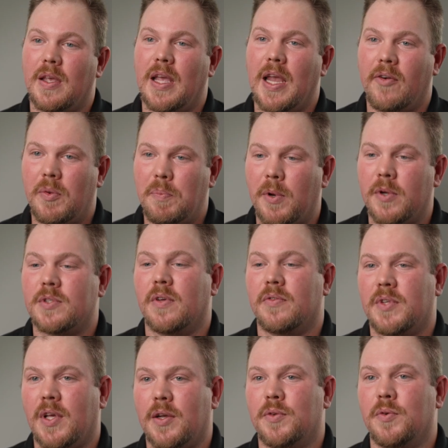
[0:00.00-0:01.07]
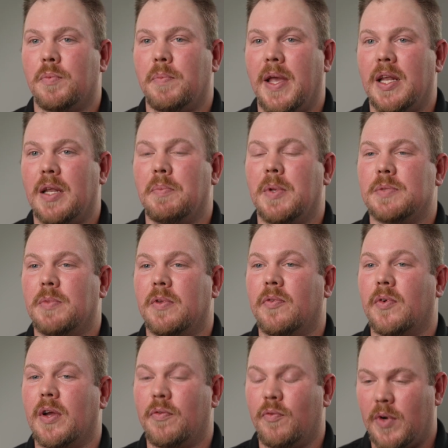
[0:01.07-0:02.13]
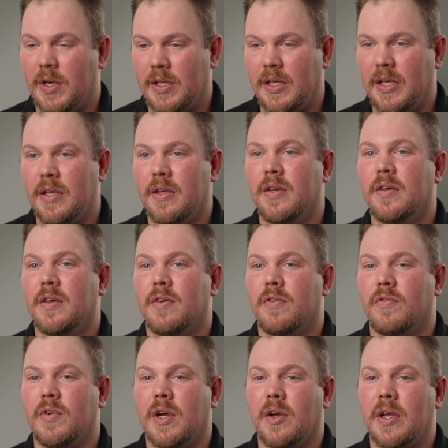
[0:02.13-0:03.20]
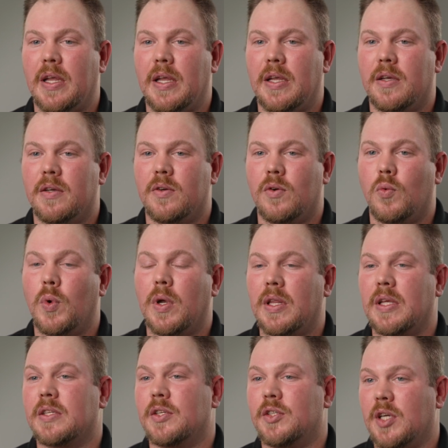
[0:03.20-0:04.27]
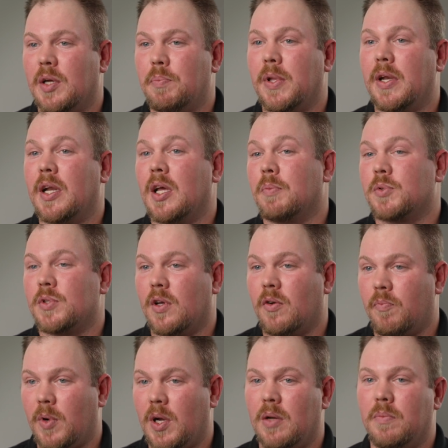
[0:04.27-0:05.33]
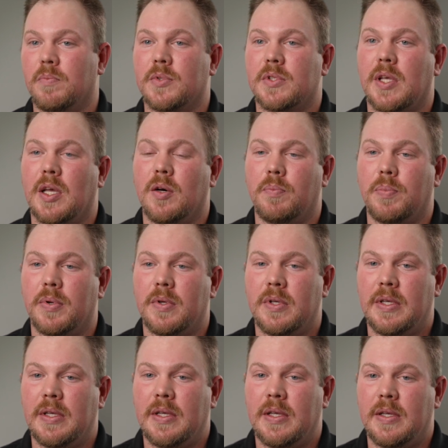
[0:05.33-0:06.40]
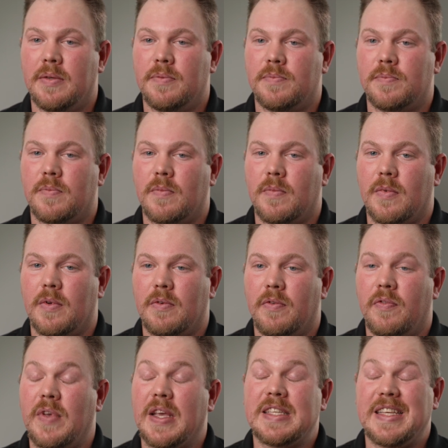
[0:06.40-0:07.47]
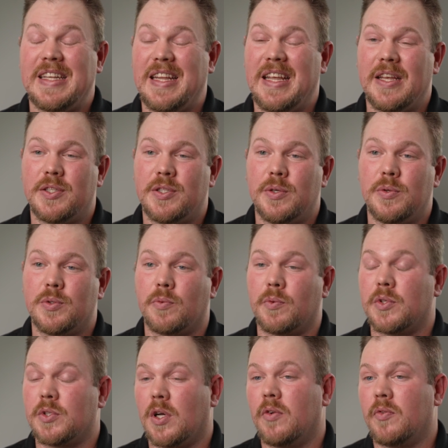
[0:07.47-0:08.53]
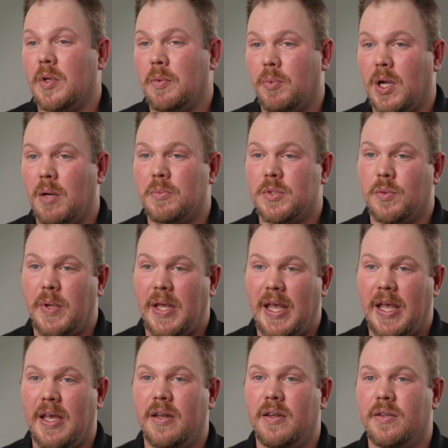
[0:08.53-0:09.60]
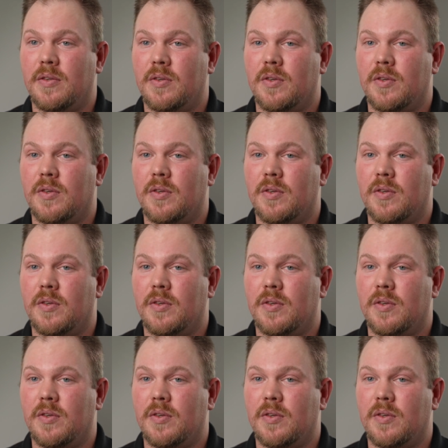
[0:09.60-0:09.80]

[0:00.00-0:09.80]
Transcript: Every person I've talked to with Magnum has been very friendly, very willing to jump in and help solve problems, help fix any issues or resolve any problems that we had.